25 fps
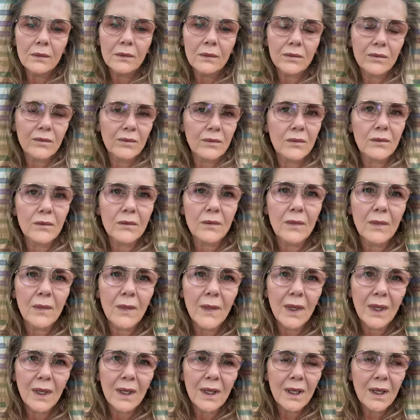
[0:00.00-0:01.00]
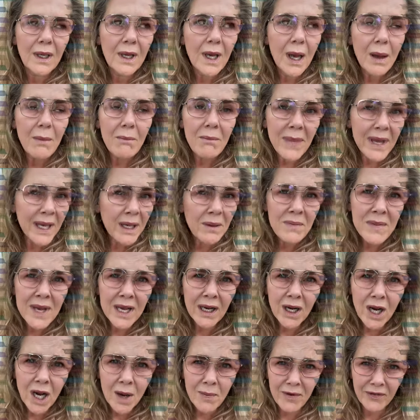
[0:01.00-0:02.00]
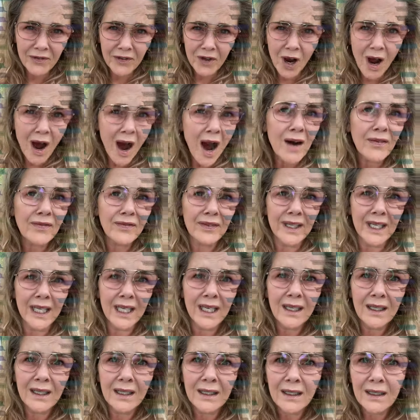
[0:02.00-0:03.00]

American. Make me a cup of coffee.